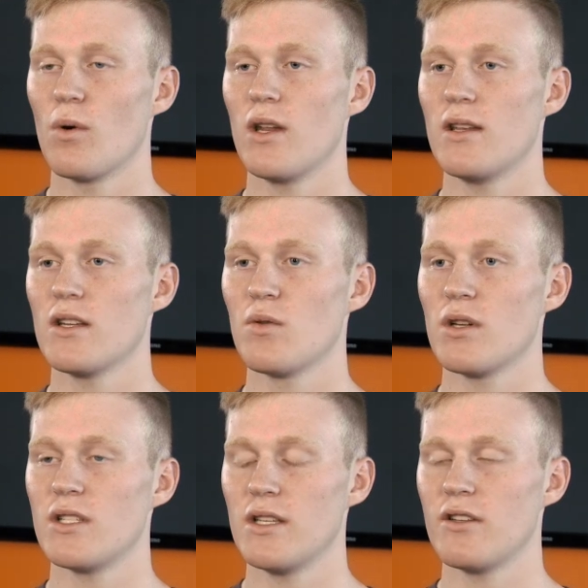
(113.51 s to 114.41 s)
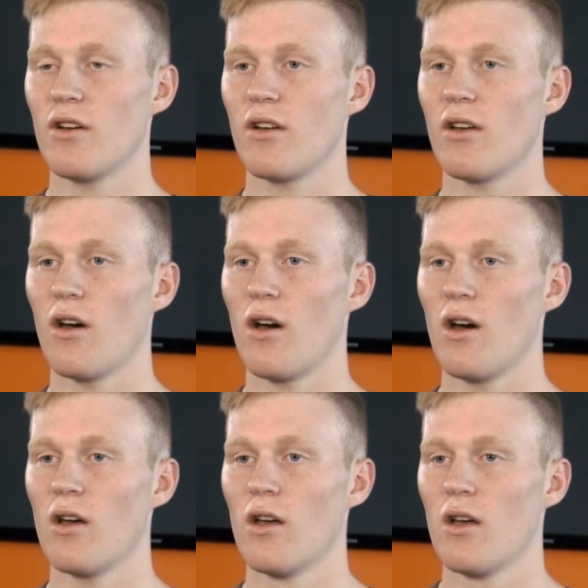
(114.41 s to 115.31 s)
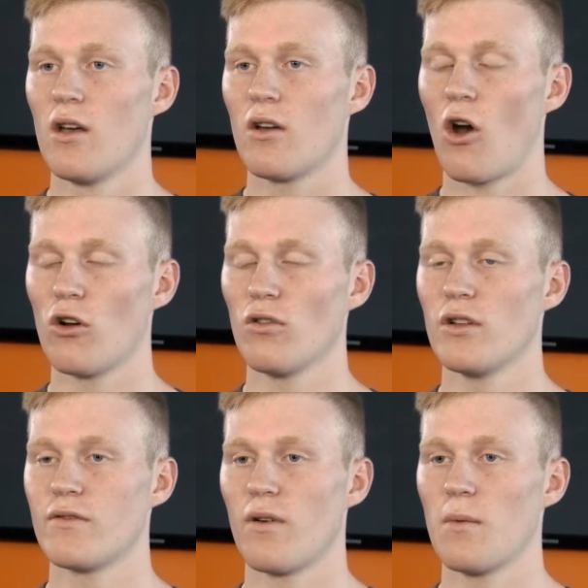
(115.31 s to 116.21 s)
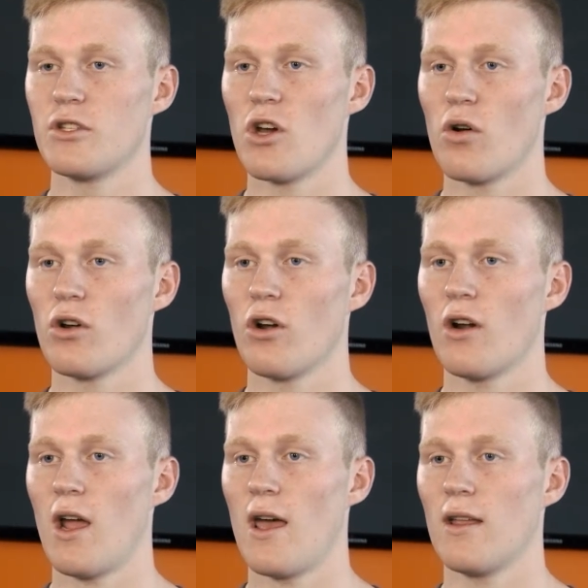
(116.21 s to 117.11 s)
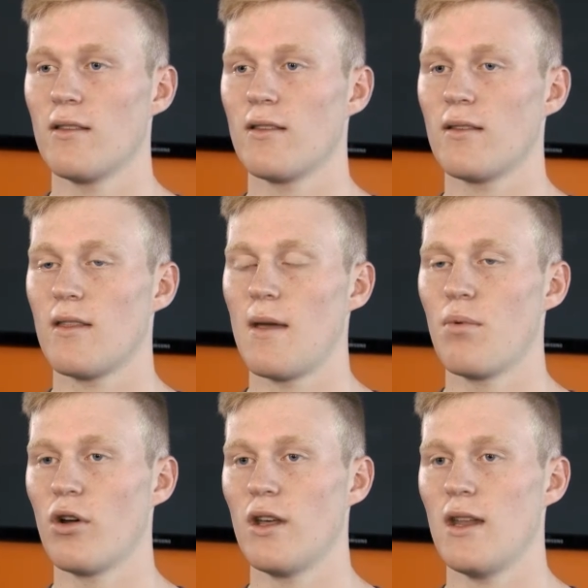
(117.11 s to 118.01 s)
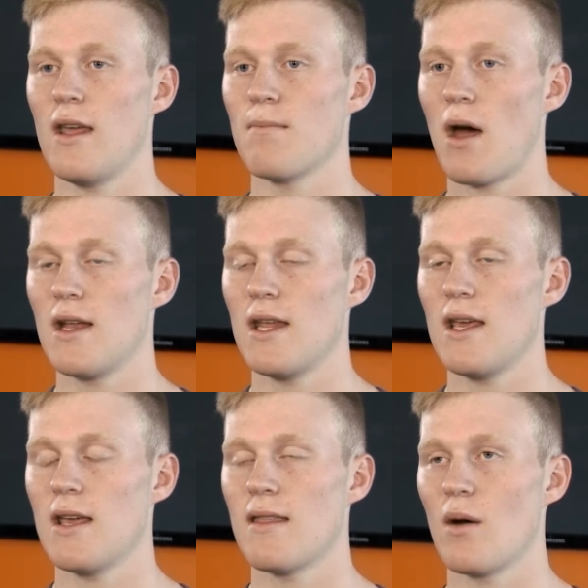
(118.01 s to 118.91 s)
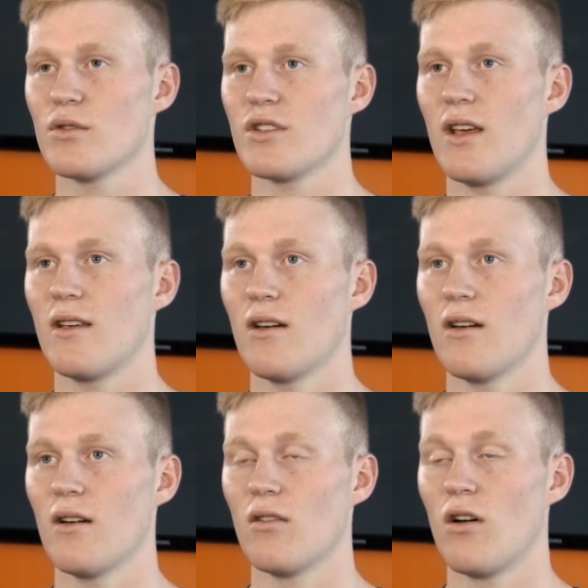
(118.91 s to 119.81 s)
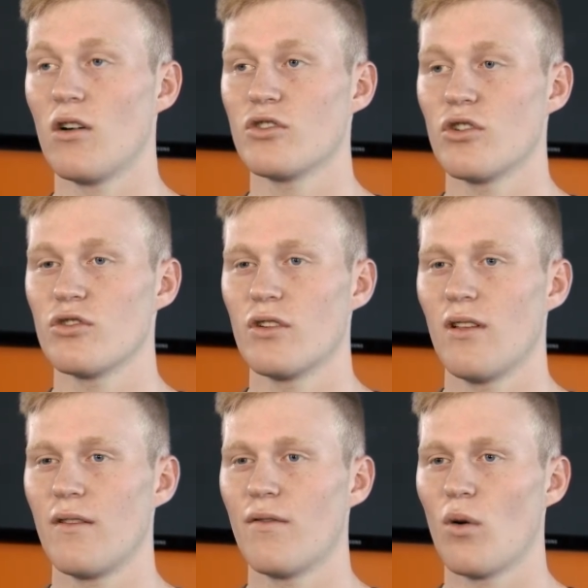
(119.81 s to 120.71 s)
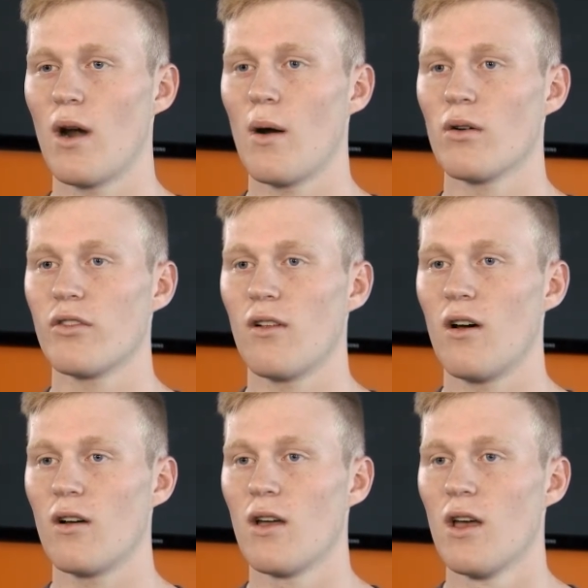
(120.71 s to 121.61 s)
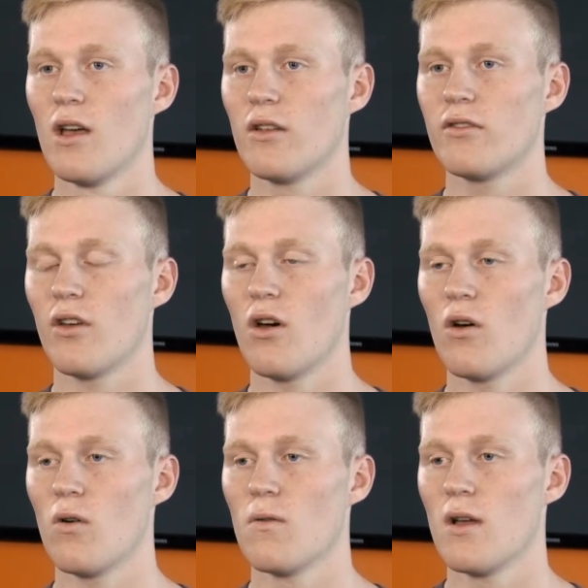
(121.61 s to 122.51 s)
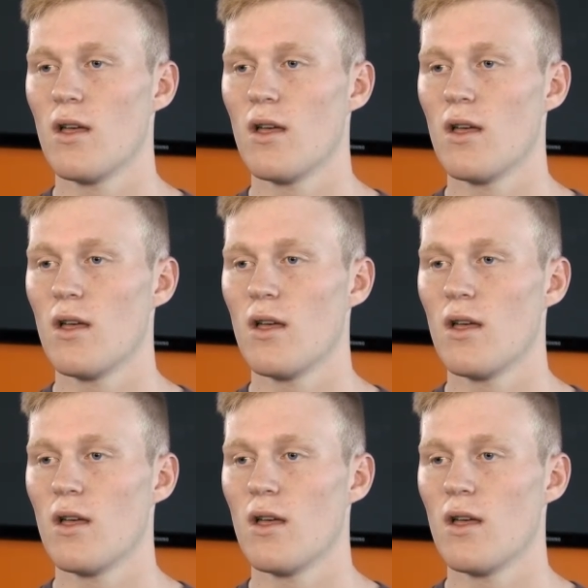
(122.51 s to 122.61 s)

what he did was he took cartilage from a donor and they put it in my knee, and that was like a long surgery, like 4 hours long. So